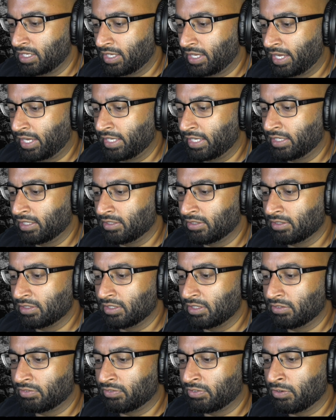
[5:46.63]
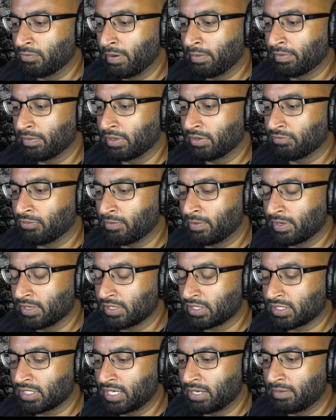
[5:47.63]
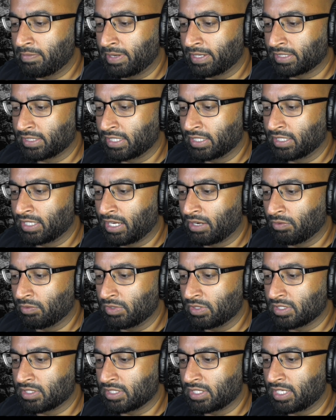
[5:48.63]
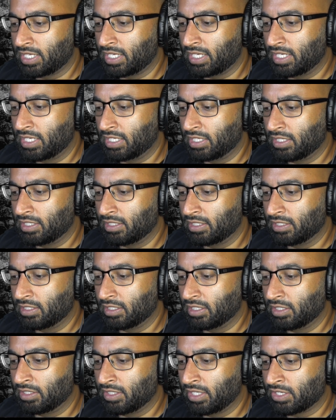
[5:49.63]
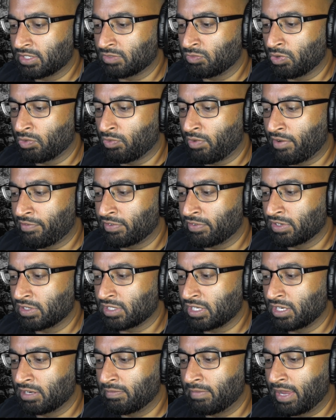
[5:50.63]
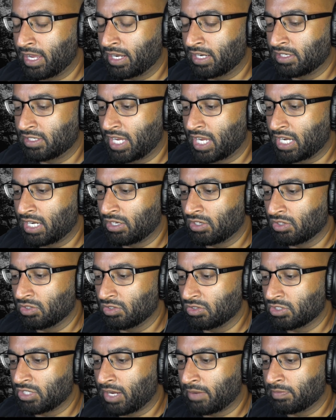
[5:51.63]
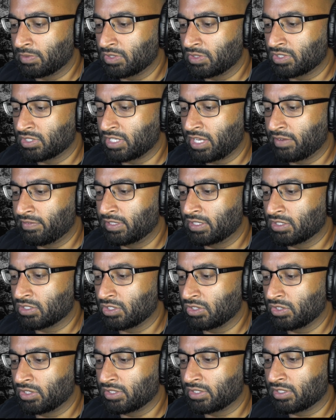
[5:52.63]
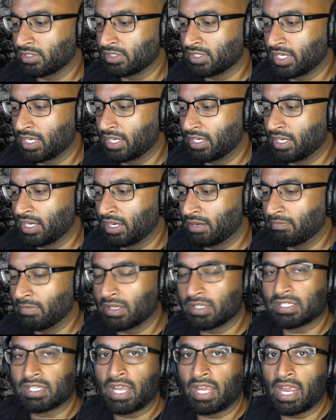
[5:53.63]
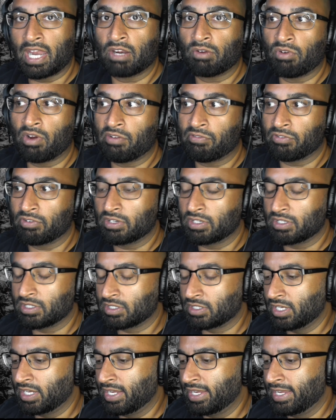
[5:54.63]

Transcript: And if you remember from our study back then, that was the that's the reference on a Man, Daniel chapter seven. So this is a, a messianic reference.